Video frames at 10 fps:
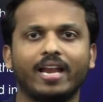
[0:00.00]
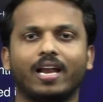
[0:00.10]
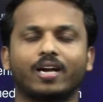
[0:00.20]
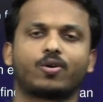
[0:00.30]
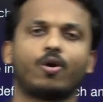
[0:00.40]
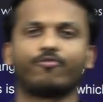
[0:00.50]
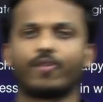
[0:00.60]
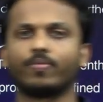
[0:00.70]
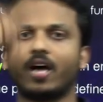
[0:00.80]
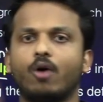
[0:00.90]
an electron
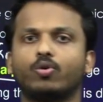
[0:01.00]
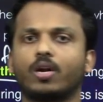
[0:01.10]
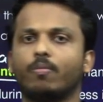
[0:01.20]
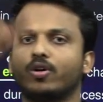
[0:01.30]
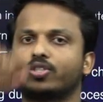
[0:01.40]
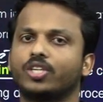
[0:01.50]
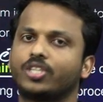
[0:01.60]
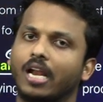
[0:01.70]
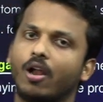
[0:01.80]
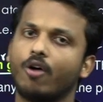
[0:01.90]
from the outermost shell